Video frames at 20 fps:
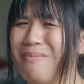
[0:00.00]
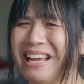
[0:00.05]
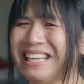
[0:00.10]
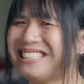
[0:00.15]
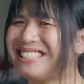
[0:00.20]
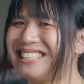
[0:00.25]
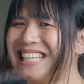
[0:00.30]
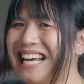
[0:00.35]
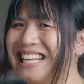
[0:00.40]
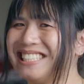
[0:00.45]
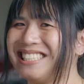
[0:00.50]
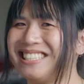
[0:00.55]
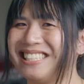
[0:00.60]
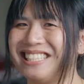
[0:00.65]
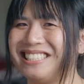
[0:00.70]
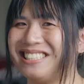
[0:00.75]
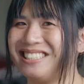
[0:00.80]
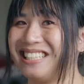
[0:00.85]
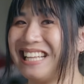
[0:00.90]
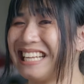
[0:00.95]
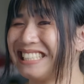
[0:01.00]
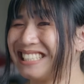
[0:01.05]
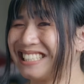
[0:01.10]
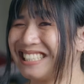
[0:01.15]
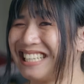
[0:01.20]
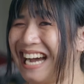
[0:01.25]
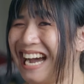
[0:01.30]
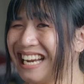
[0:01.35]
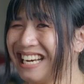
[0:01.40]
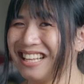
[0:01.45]
makes sense since that's
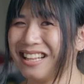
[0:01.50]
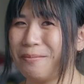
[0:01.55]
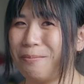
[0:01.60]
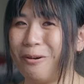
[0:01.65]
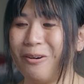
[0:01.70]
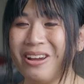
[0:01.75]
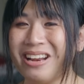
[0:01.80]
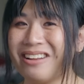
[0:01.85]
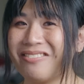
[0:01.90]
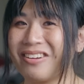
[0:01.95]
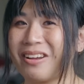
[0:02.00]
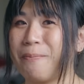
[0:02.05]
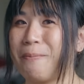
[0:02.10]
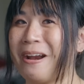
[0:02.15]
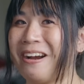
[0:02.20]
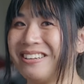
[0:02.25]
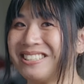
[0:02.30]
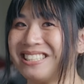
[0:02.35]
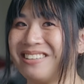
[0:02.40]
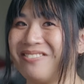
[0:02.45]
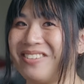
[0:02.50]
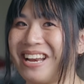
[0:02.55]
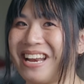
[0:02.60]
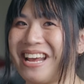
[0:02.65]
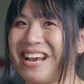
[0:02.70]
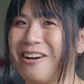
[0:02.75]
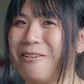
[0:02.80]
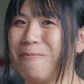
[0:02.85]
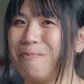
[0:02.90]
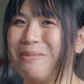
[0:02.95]
kind of the point of a comparison
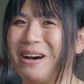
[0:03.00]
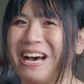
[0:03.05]
video,